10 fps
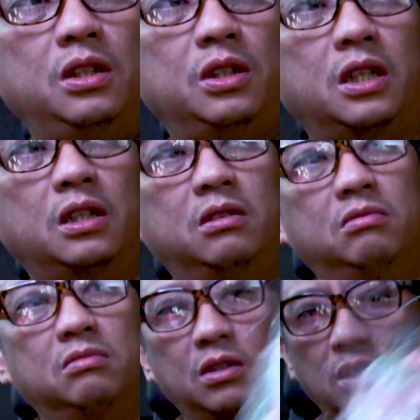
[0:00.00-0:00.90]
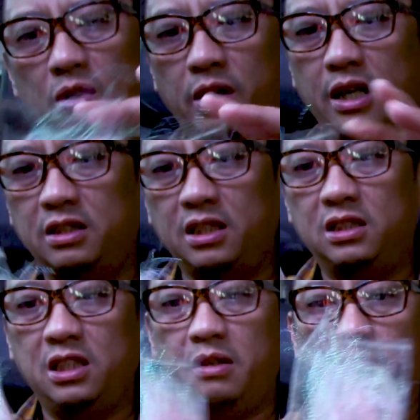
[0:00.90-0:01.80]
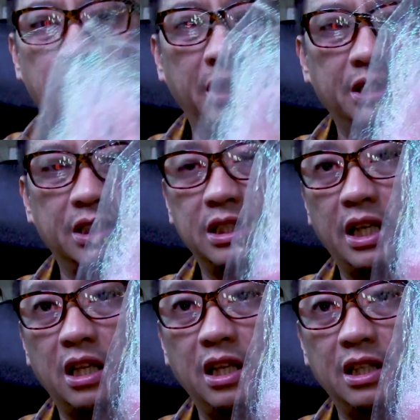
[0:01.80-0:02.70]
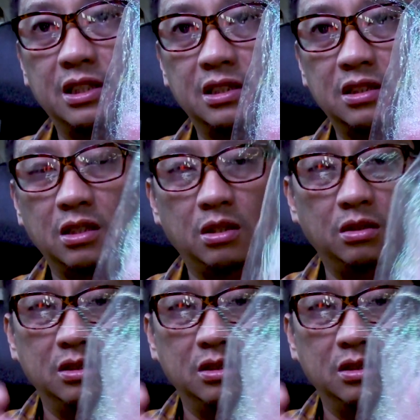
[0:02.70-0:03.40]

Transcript: you could go around and see bunches like these. So